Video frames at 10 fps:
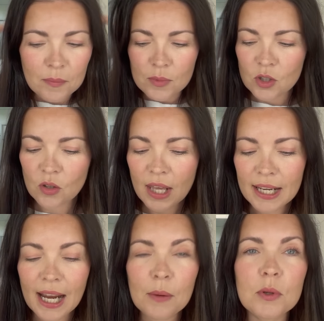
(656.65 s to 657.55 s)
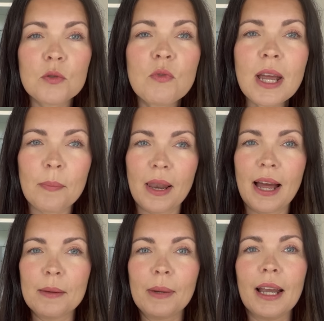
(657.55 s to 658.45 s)
So then I would
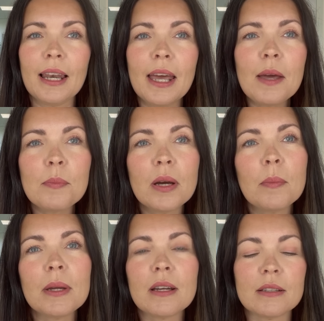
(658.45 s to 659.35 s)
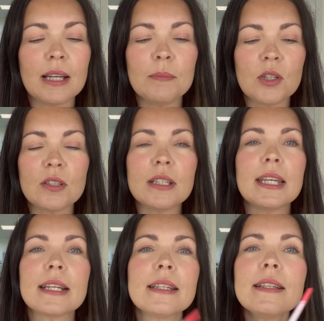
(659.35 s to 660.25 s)
reapply my lip, because I'm just
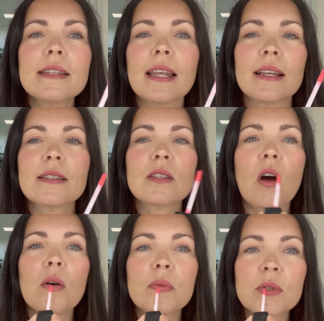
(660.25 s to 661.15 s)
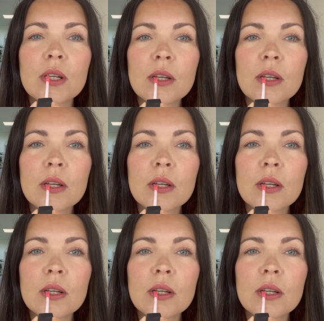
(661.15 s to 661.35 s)
addicted to that soft,